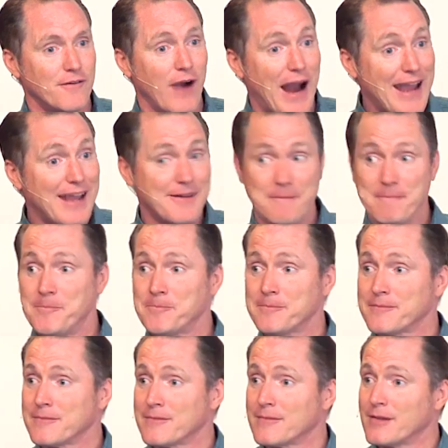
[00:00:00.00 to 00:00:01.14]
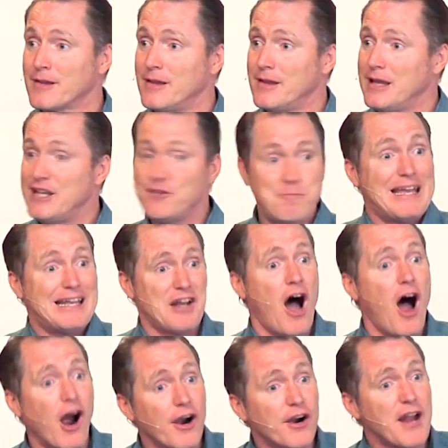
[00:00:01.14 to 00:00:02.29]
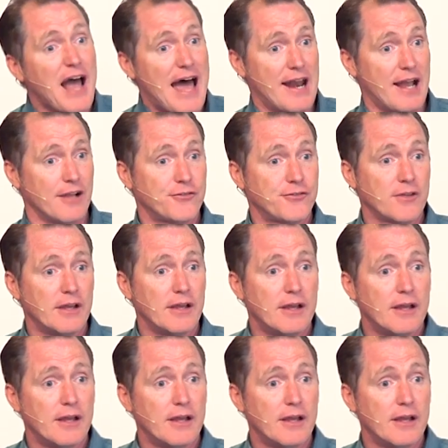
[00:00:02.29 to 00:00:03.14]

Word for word: right? He's being hard on us.